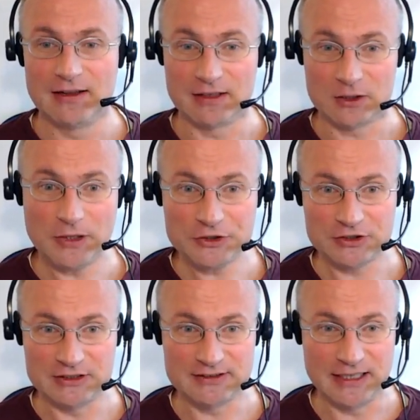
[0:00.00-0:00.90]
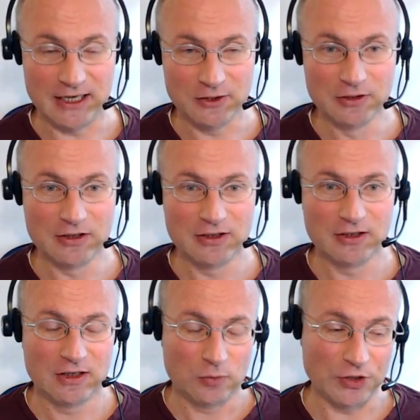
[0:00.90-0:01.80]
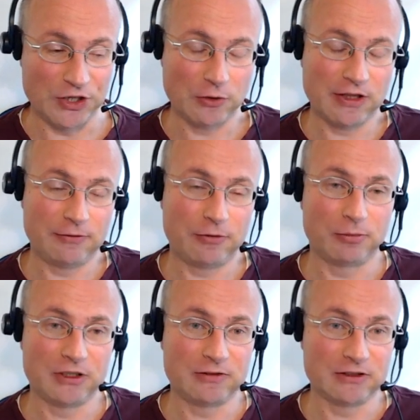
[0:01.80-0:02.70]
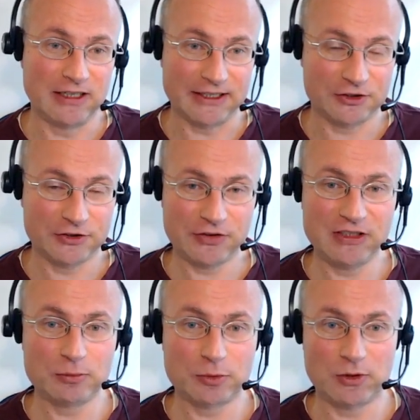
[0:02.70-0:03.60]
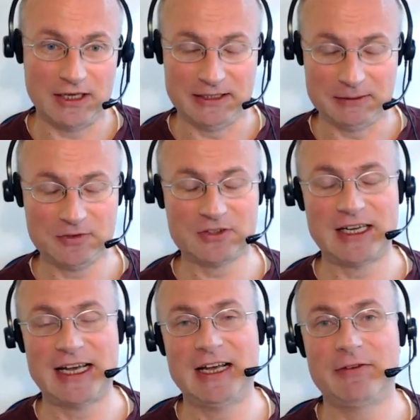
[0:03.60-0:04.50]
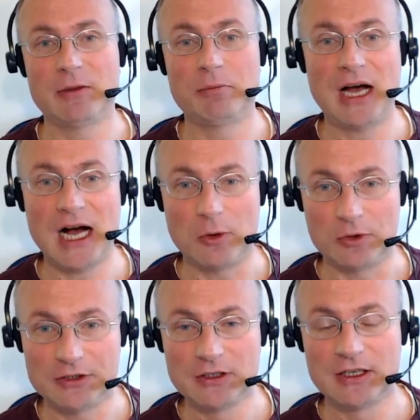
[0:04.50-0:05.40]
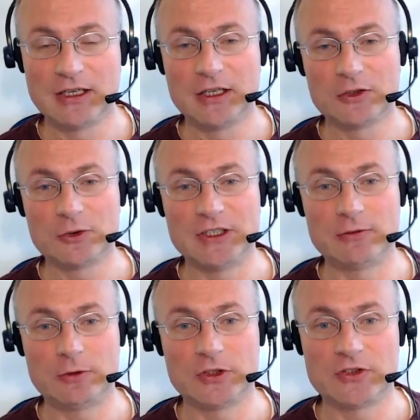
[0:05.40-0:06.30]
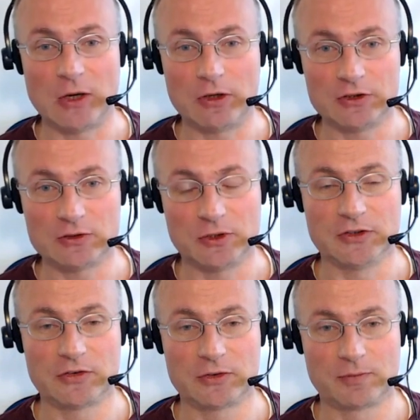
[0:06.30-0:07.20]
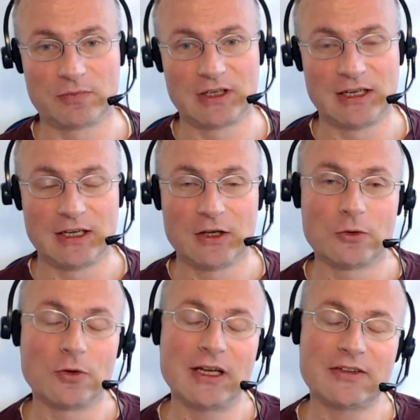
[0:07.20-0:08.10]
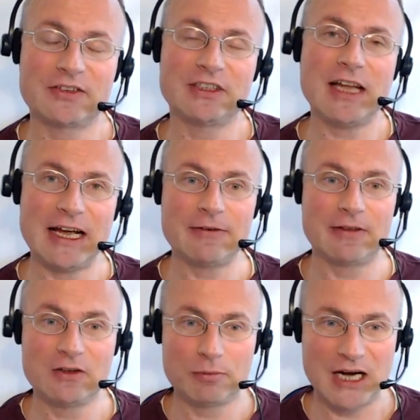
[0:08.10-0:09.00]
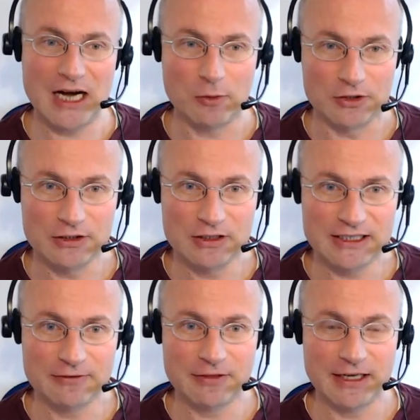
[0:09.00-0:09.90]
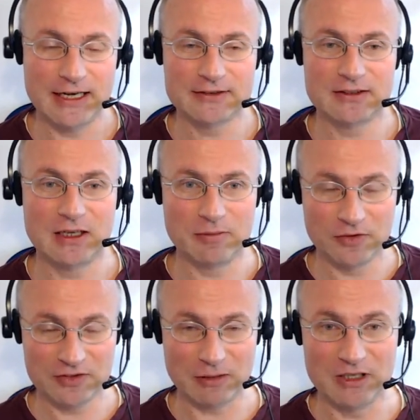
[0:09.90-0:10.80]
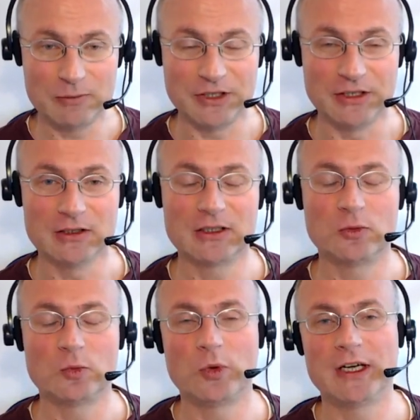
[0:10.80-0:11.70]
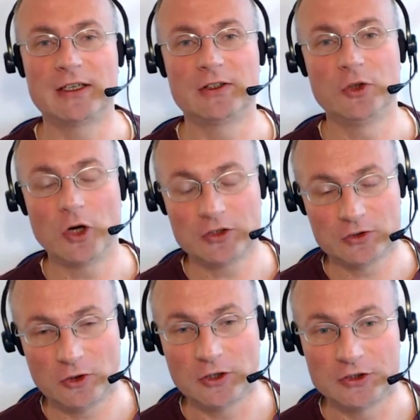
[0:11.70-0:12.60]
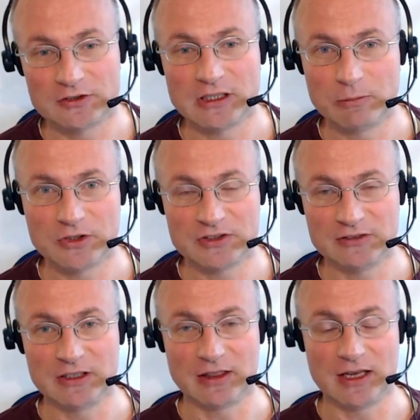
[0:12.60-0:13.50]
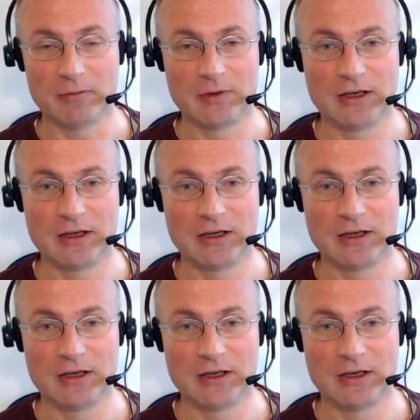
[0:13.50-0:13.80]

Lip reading: The question is now, we know that from previous lectures, these primes have the power to influence our response. Do they still have this power if they are subliminal and we are not consciously perceiving them?